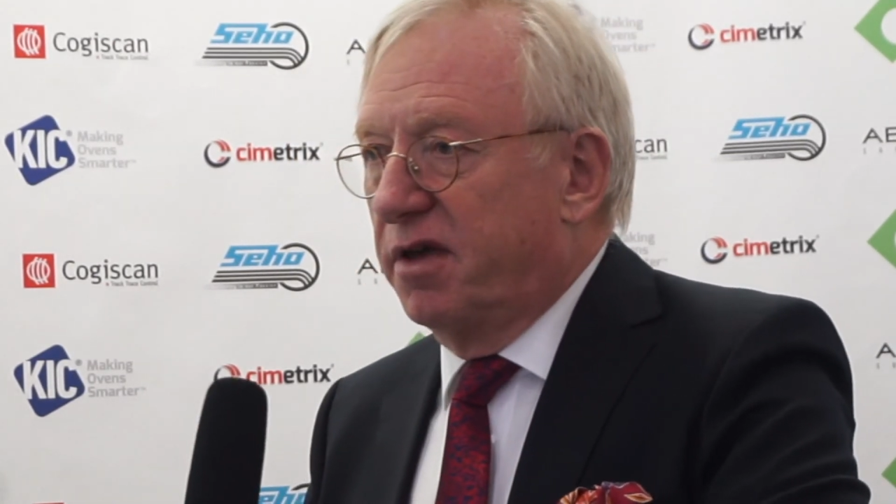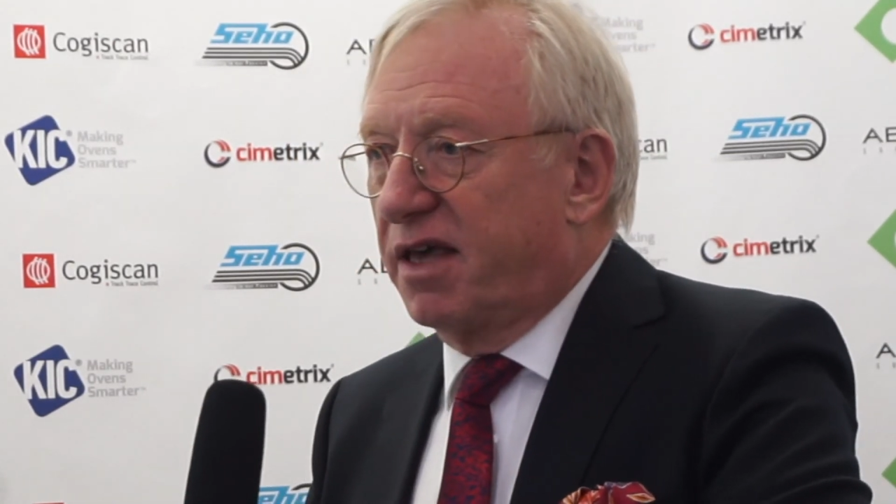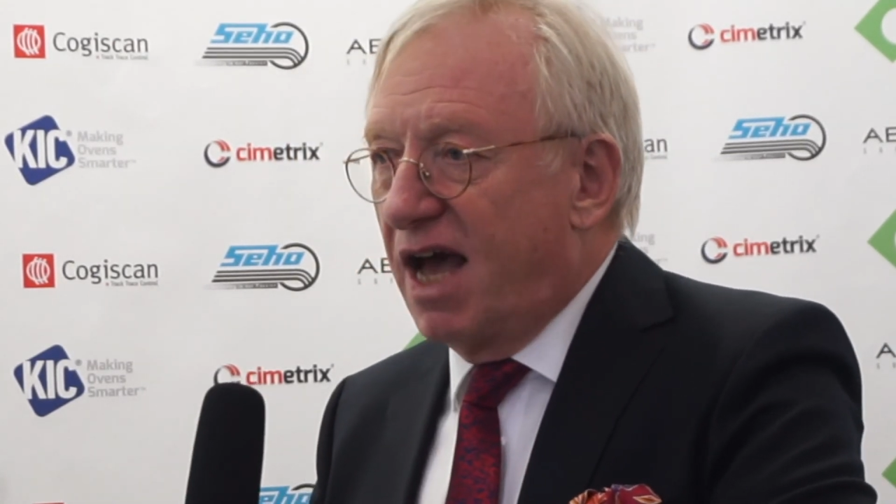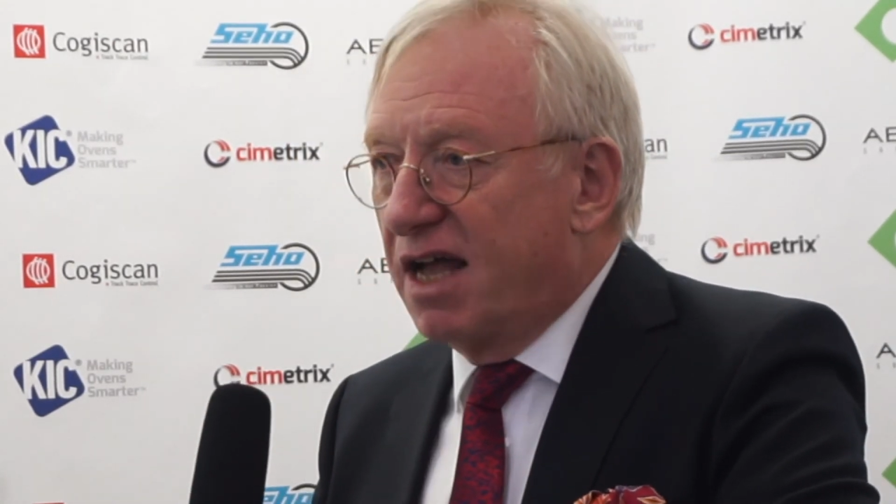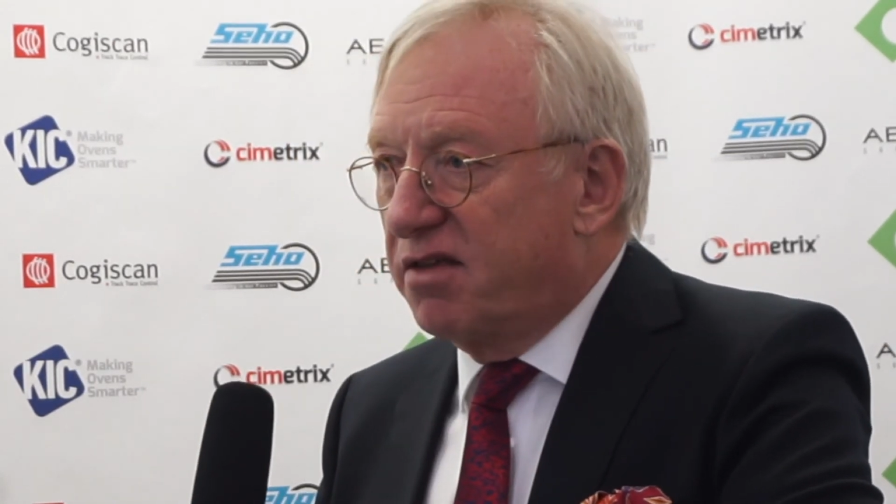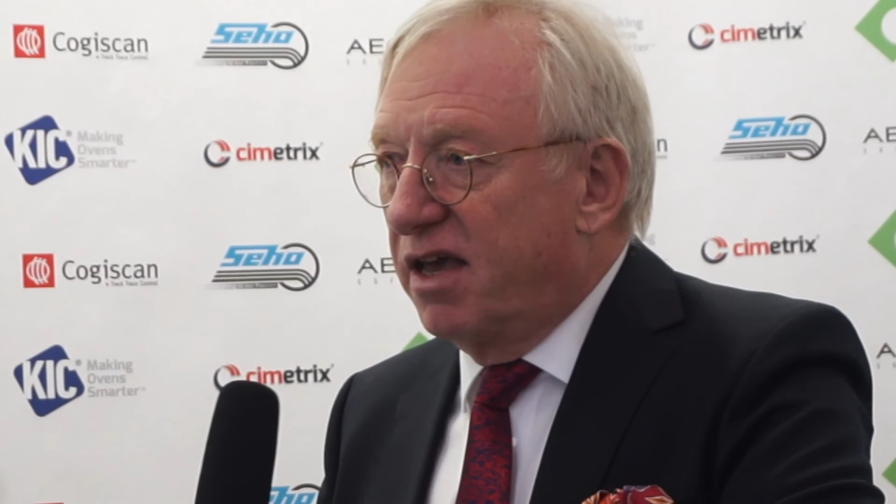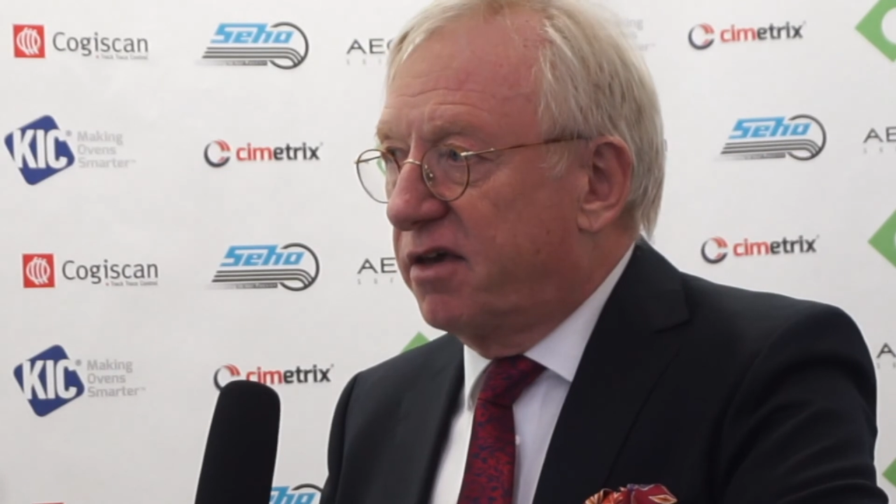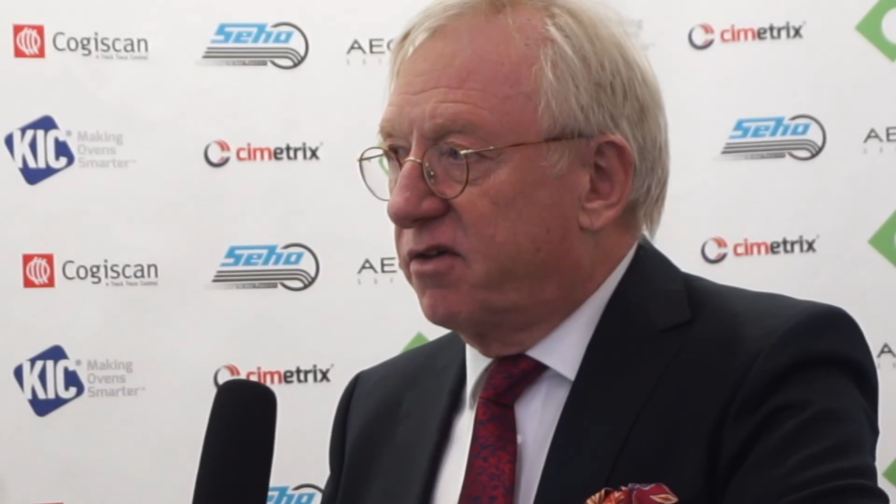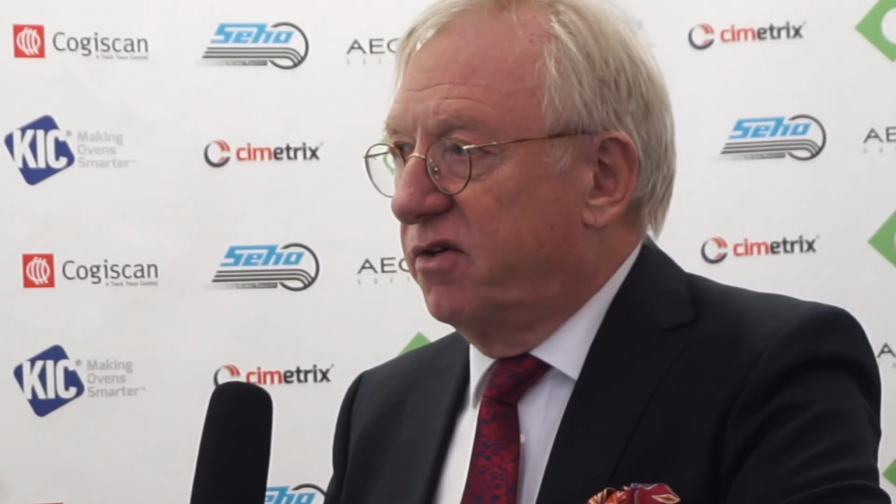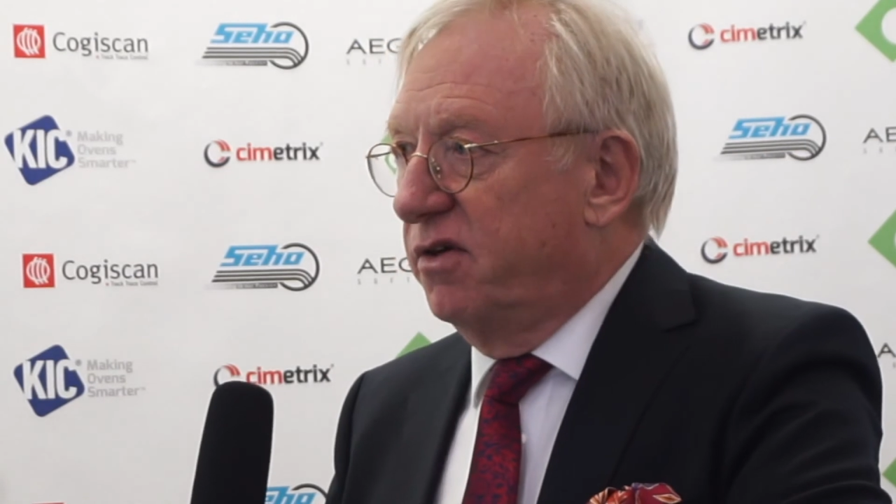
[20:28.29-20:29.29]
Kartek
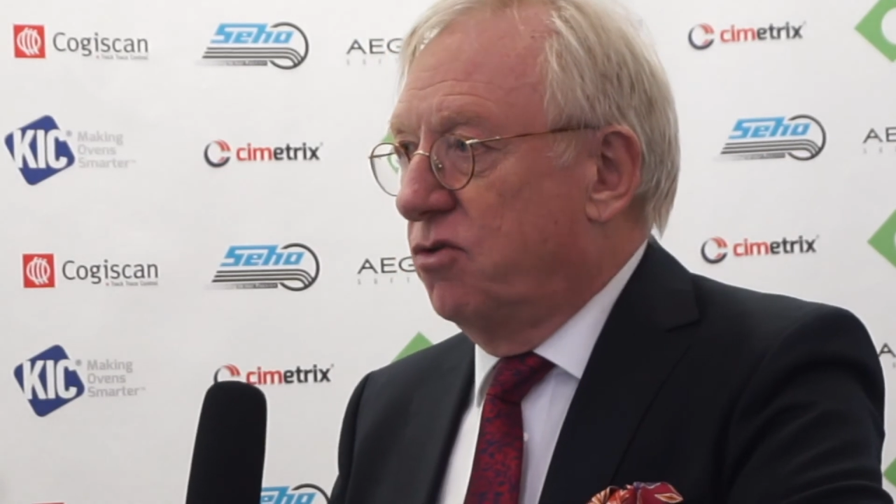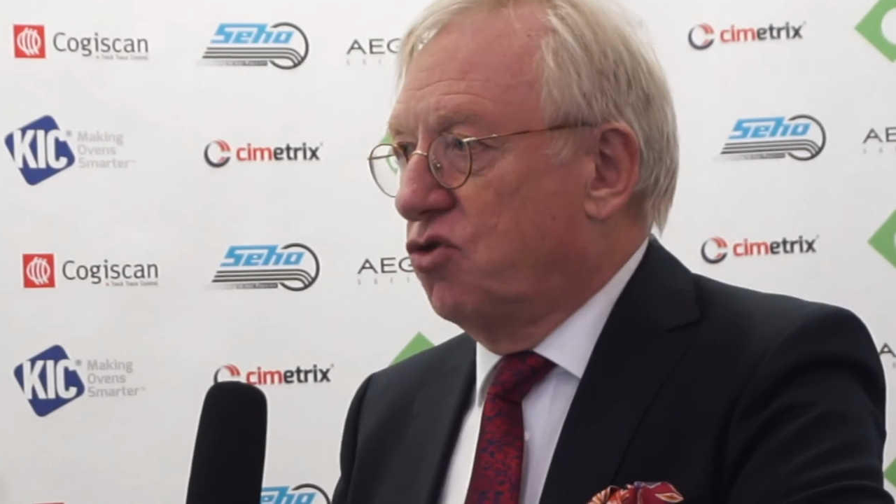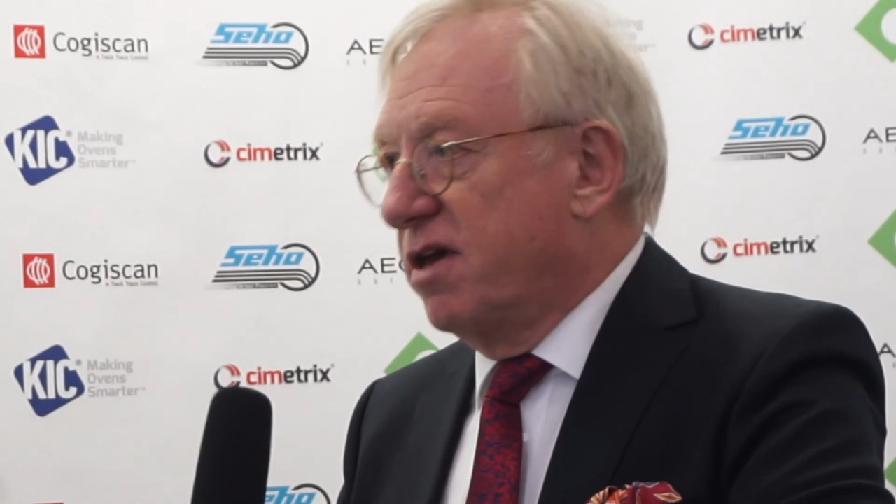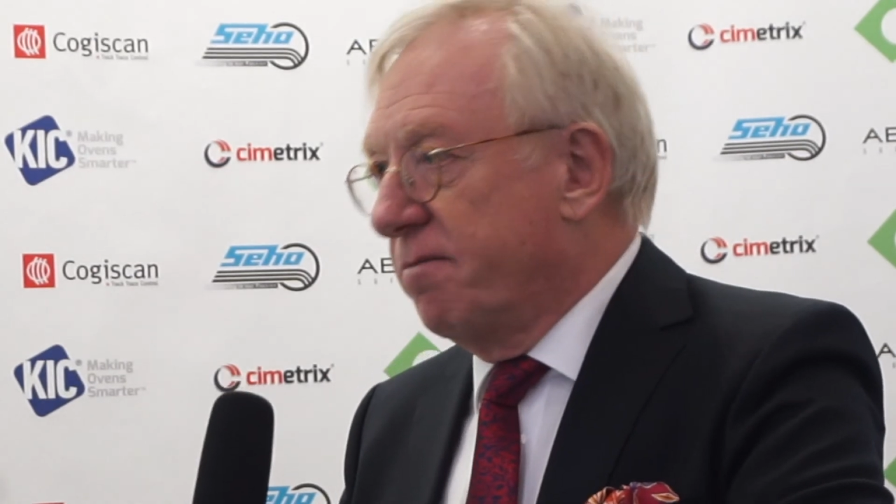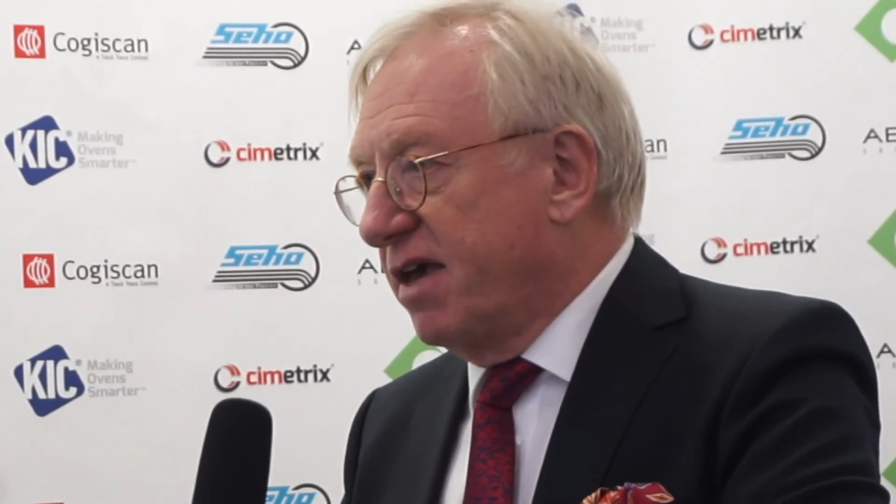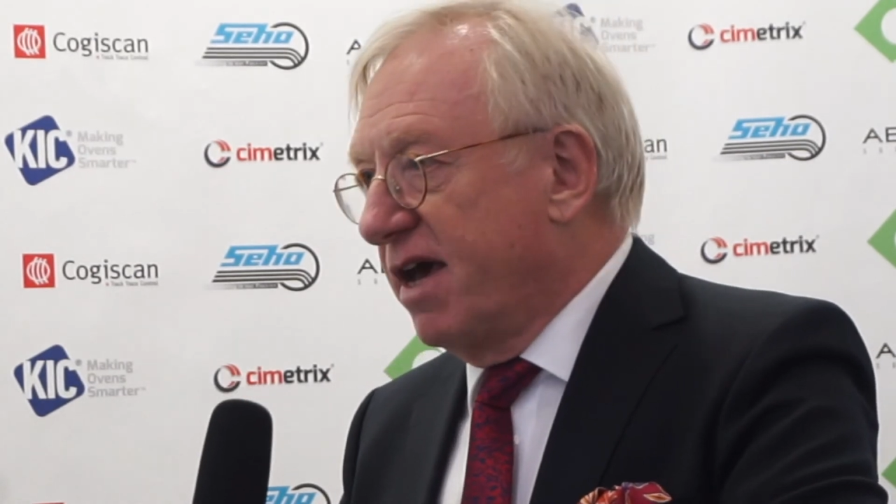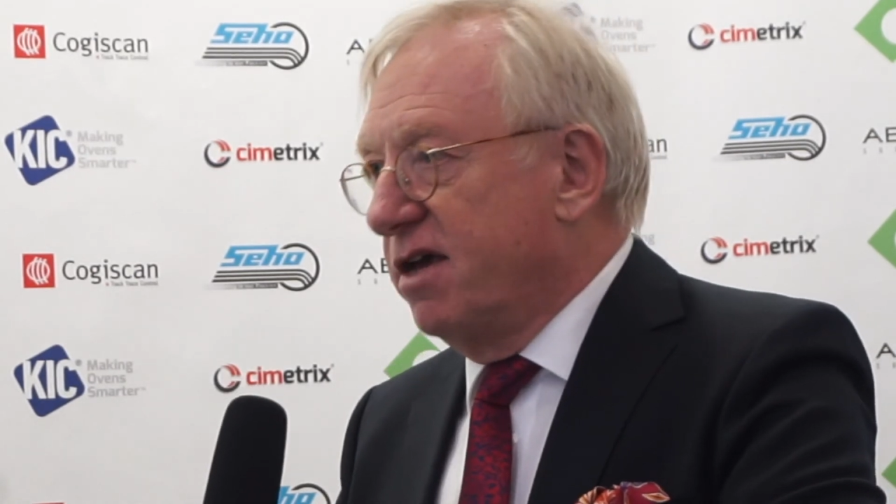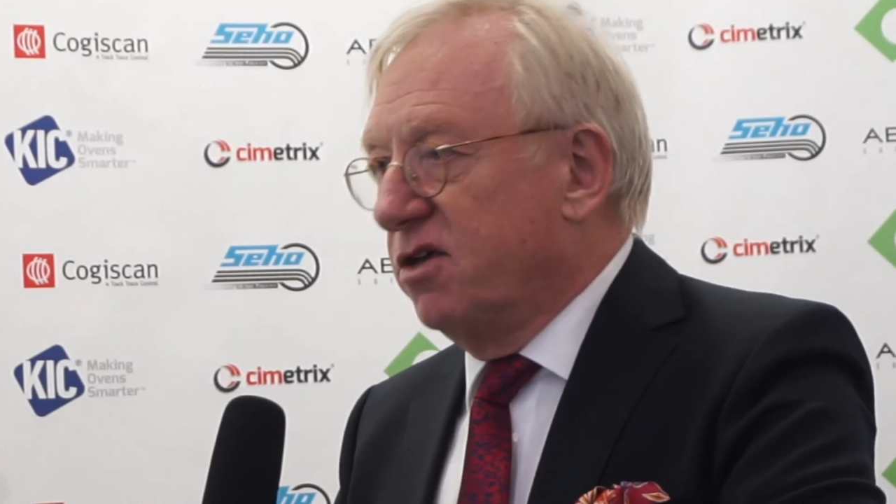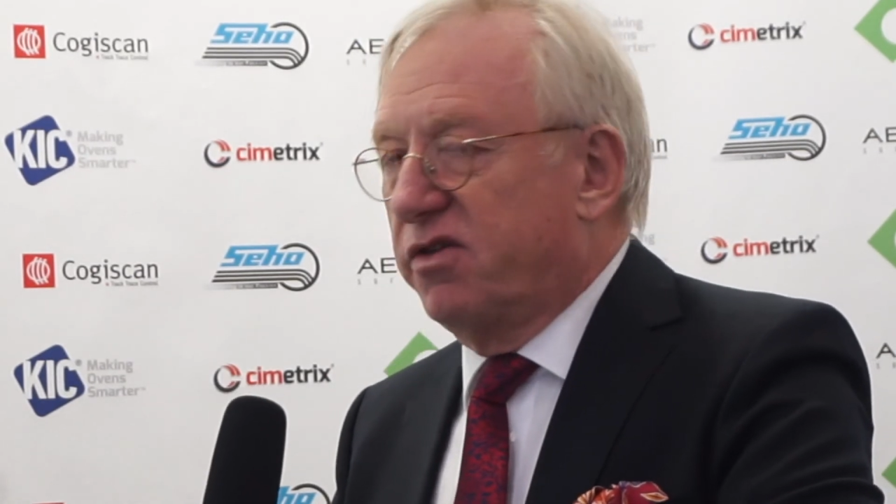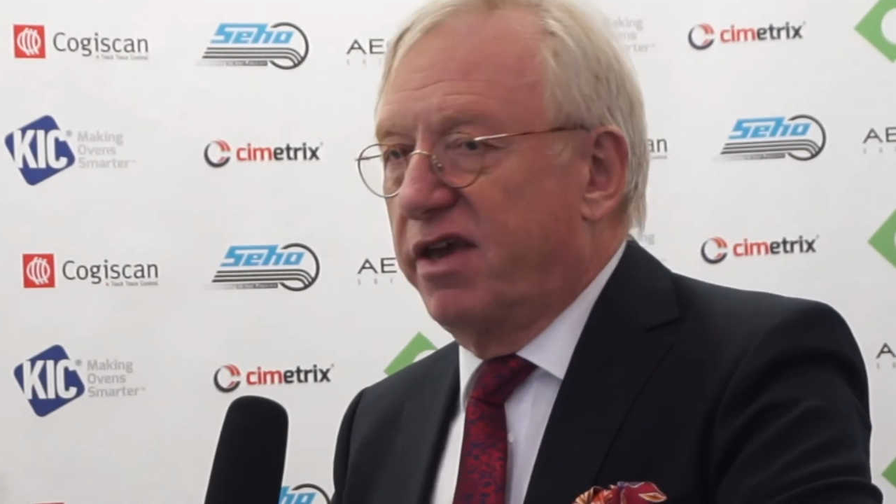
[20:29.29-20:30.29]
GmbH,